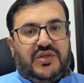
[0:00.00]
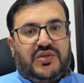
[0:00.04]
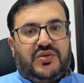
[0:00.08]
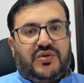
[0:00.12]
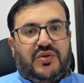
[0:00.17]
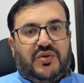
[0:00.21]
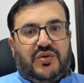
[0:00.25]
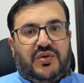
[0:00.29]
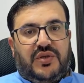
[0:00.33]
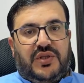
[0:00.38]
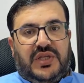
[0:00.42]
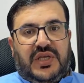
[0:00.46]

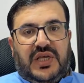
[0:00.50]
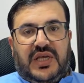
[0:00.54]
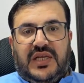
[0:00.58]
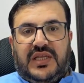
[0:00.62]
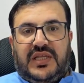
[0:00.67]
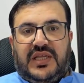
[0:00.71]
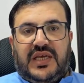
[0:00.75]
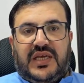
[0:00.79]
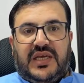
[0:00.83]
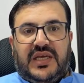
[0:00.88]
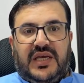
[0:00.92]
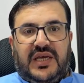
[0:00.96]
so there
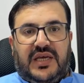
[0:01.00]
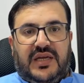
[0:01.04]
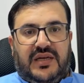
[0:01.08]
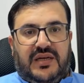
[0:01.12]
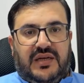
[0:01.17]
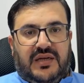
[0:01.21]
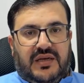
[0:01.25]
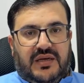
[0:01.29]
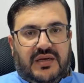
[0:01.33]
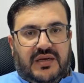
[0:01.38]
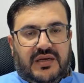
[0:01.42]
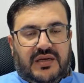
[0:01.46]
they
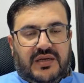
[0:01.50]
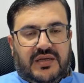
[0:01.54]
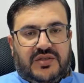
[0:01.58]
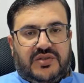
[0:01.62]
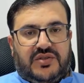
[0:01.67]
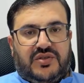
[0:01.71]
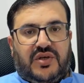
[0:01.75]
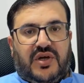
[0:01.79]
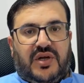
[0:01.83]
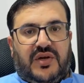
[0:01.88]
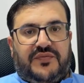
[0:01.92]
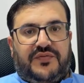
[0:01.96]
can
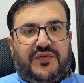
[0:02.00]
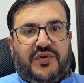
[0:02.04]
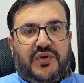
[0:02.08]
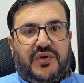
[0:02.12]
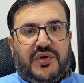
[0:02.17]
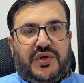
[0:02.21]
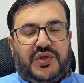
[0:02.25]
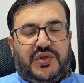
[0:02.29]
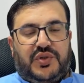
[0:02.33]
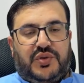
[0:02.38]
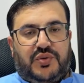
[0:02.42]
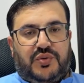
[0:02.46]
solve
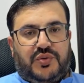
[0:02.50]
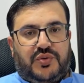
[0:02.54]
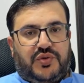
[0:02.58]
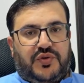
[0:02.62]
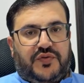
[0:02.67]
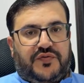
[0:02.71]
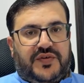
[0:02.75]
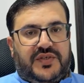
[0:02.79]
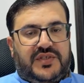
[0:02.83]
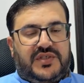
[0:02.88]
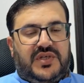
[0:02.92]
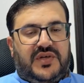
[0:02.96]
your issue.
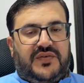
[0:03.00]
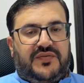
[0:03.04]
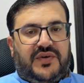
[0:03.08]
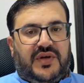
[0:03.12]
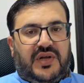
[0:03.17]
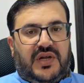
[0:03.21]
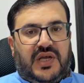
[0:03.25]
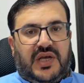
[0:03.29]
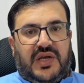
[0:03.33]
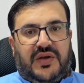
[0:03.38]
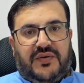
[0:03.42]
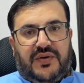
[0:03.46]
So first of
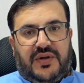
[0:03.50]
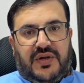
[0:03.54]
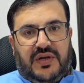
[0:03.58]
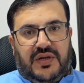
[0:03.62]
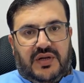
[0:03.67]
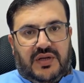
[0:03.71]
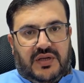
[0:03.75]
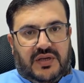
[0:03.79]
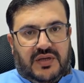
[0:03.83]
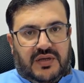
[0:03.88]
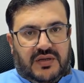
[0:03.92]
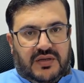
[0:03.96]
all, I
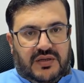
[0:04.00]
will